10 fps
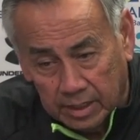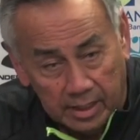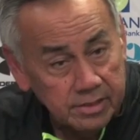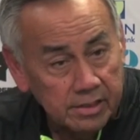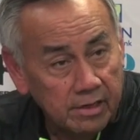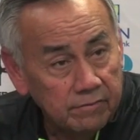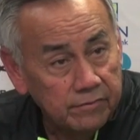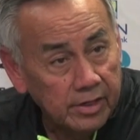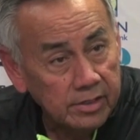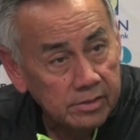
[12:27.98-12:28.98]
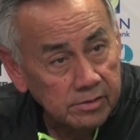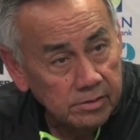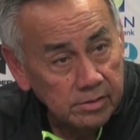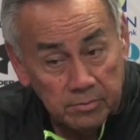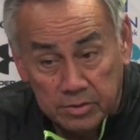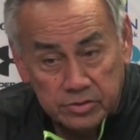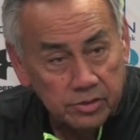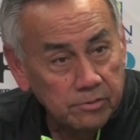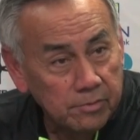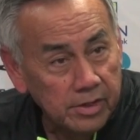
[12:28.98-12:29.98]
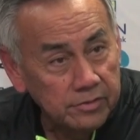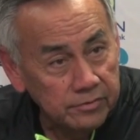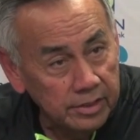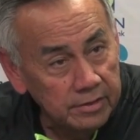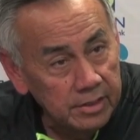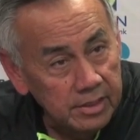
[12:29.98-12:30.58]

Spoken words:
I like that, in fact. That means they're good players, right?